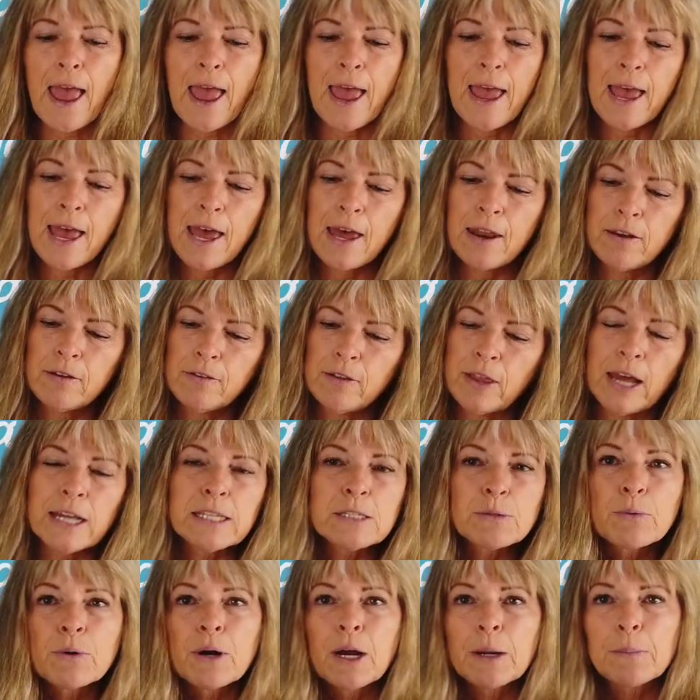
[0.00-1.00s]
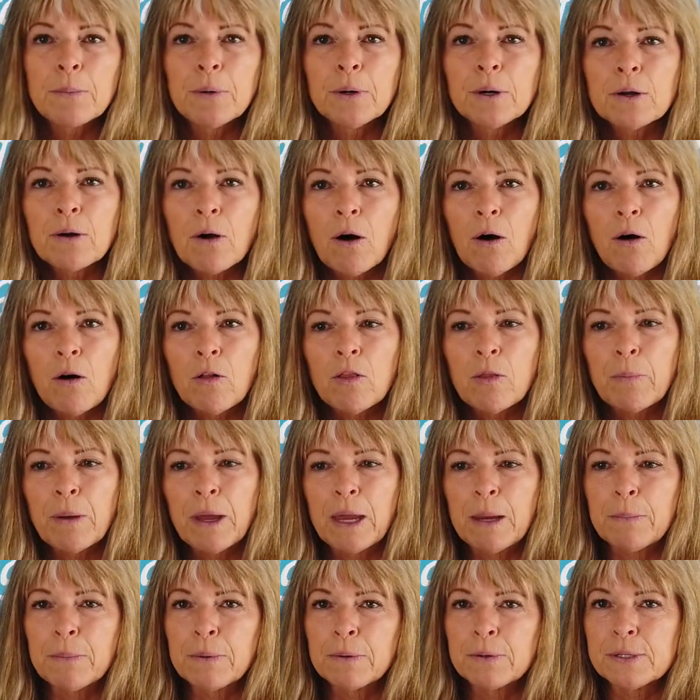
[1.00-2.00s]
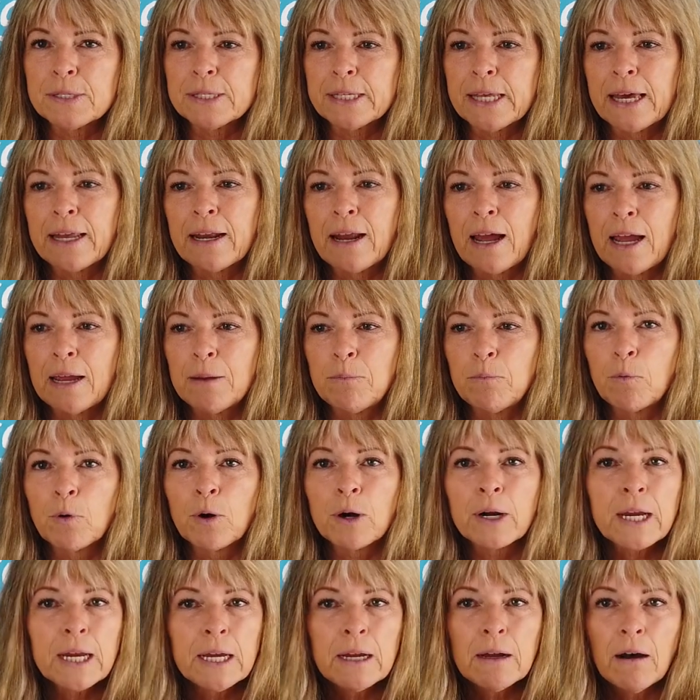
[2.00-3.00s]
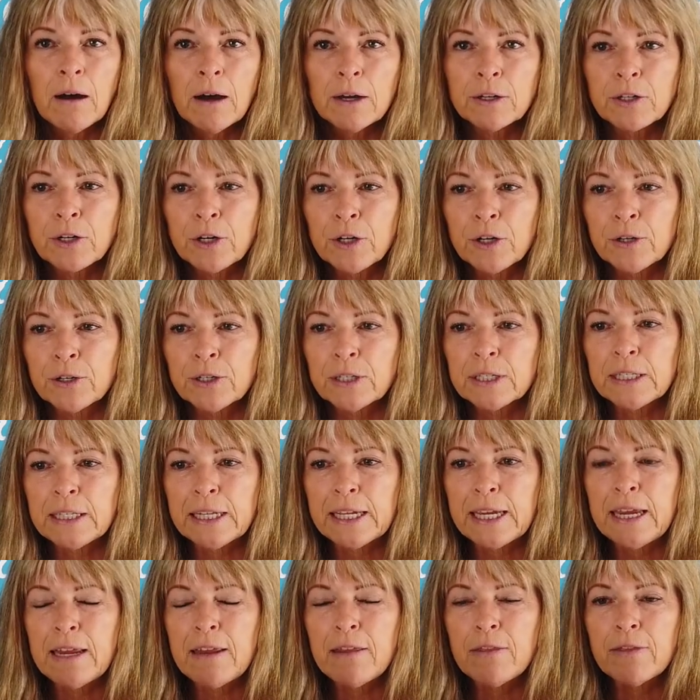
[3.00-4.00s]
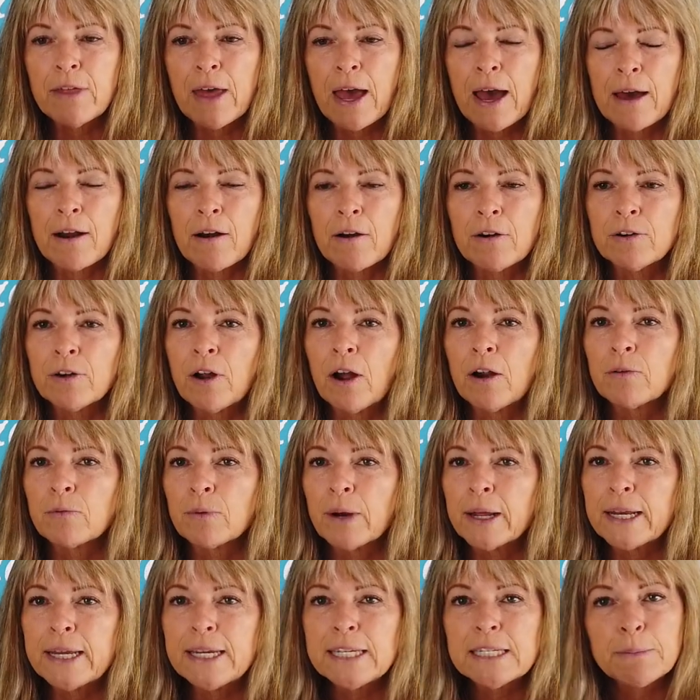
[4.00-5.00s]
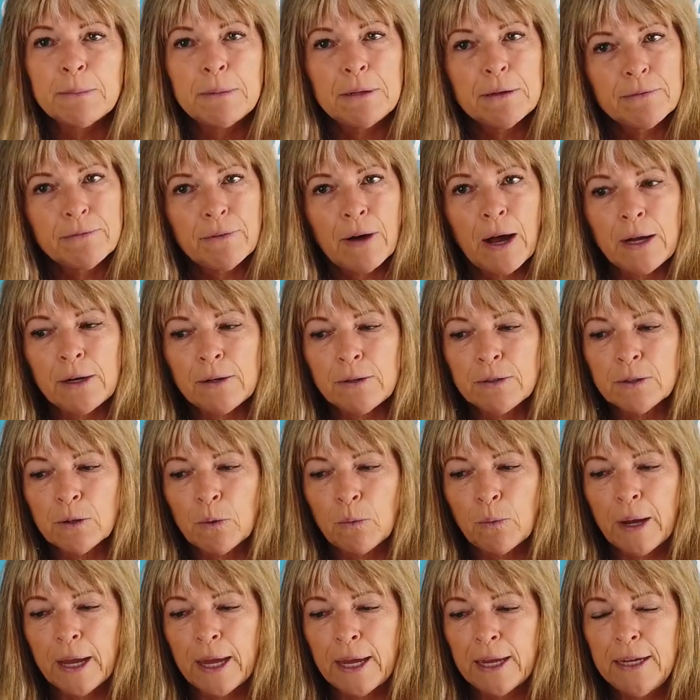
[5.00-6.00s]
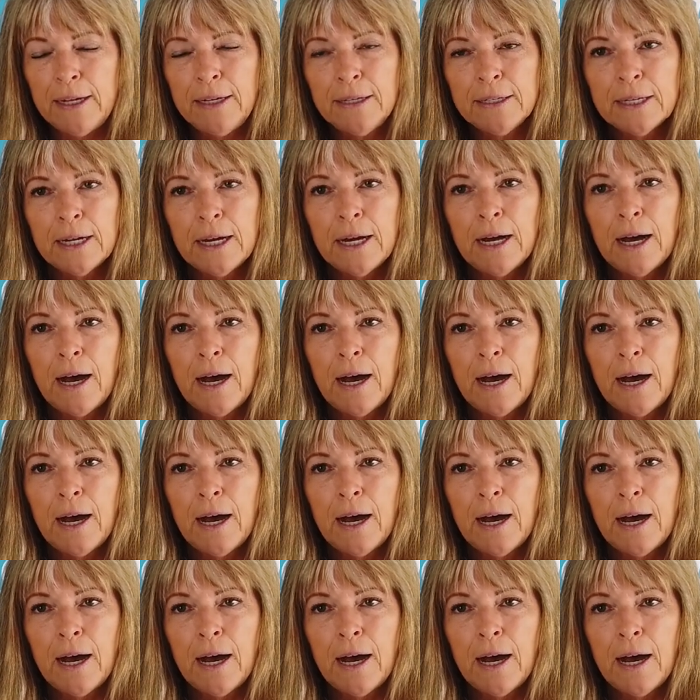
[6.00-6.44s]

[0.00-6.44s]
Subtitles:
And that's where I put all the papers that I'm working on currently that are not ready to be filed away.